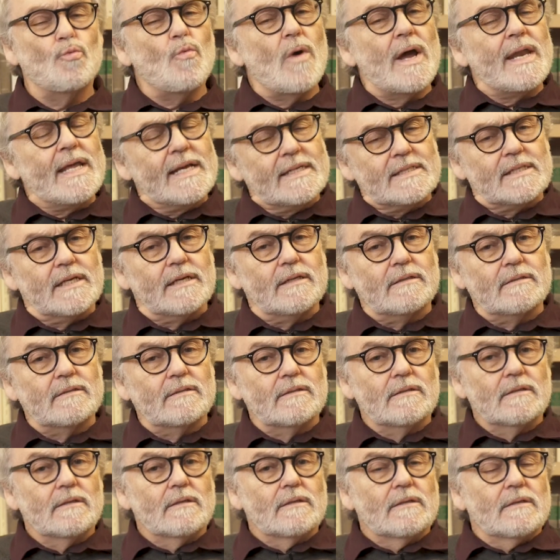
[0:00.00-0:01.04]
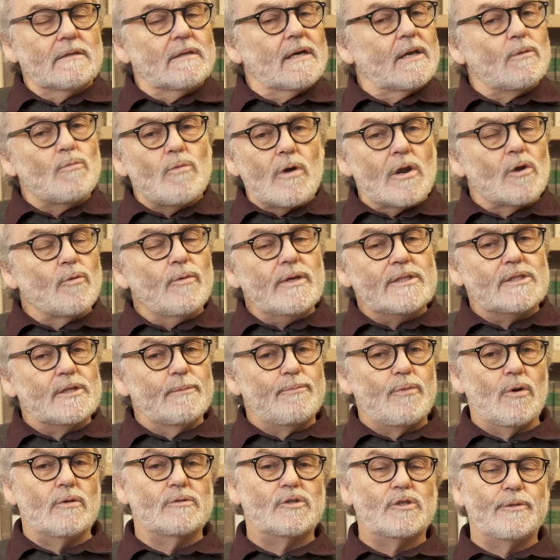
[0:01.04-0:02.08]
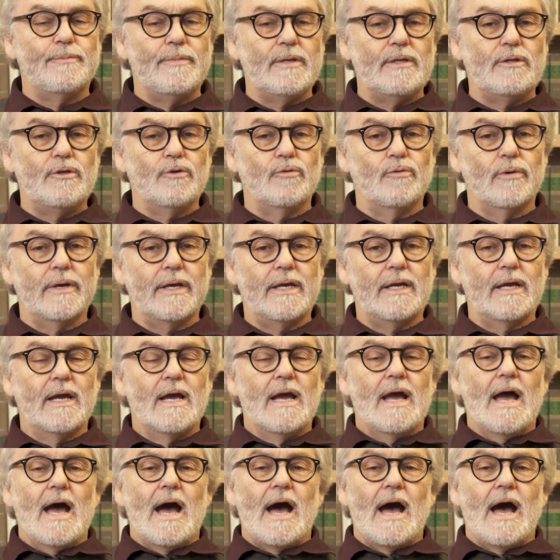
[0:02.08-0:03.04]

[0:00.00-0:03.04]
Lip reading: What is it and what are we supposed to be doing?